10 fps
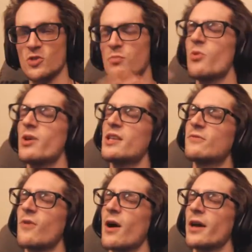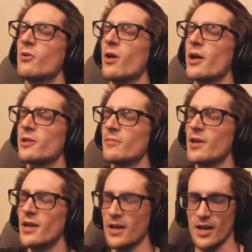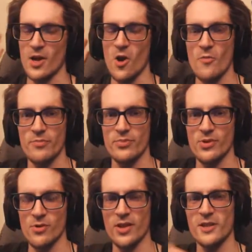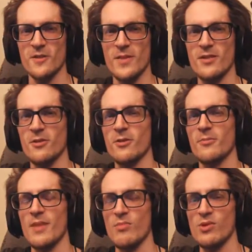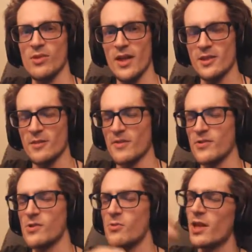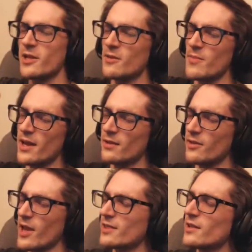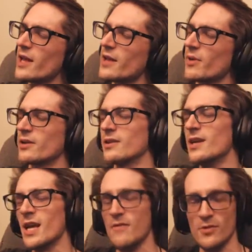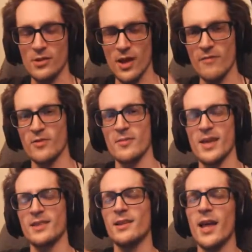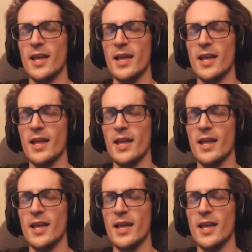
spooky as fuck. I don't like them, and I hope you don't like them either. Maybe you like them. If you don't like them, hit the like button. If you love them, hit the